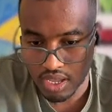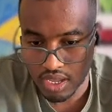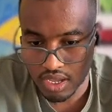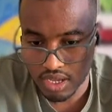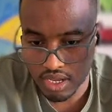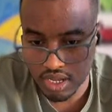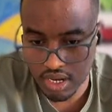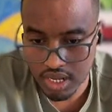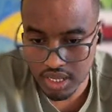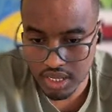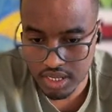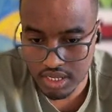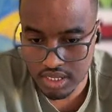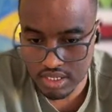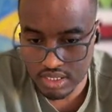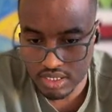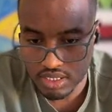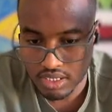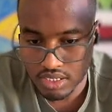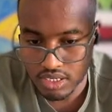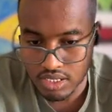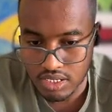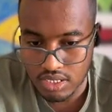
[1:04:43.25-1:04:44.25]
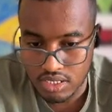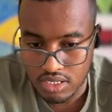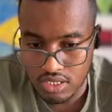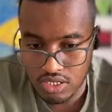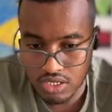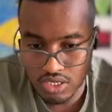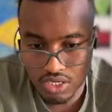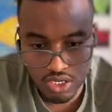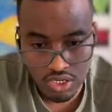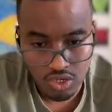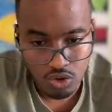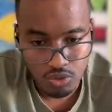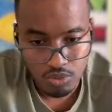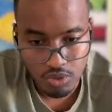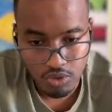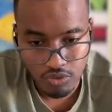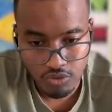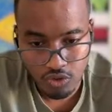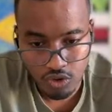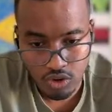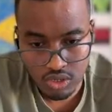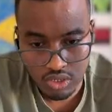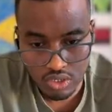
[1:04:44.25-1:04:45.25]
Click it, see your
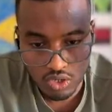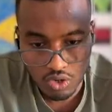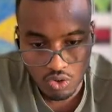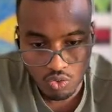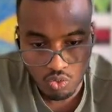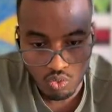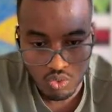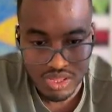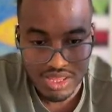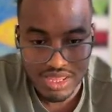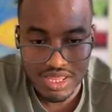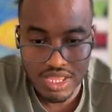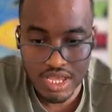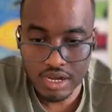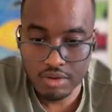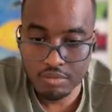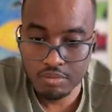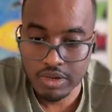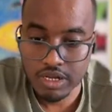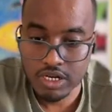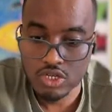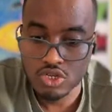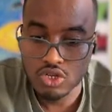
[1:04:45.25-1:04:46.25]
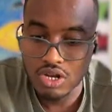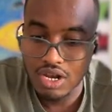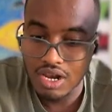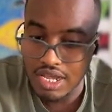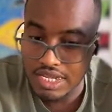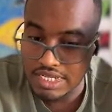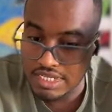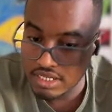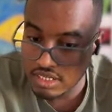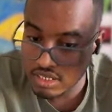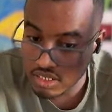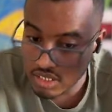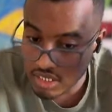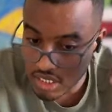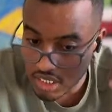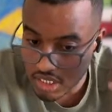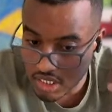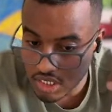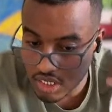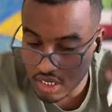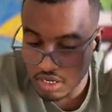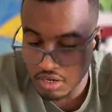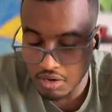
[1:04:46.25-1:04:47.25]
portfolio with their personalized
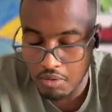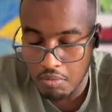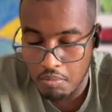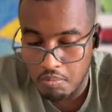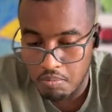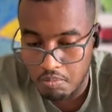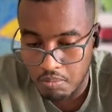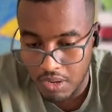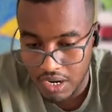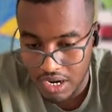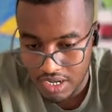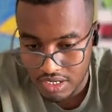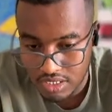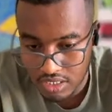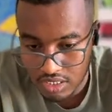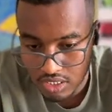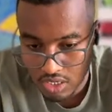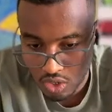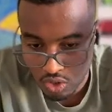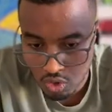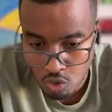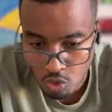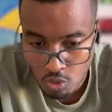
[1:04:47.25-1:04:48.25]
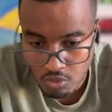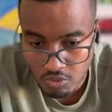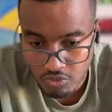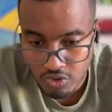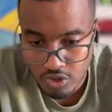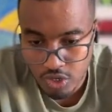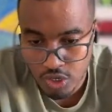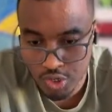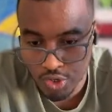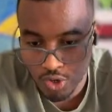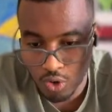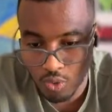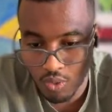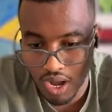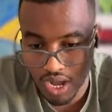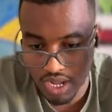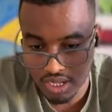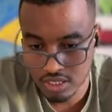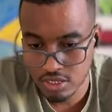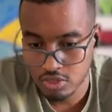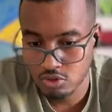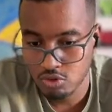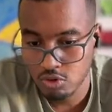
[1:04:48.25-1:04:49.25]
section plus the Loom video
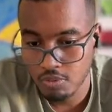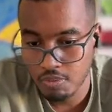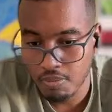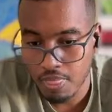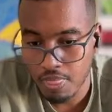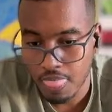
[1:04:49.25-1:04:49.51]
at the top.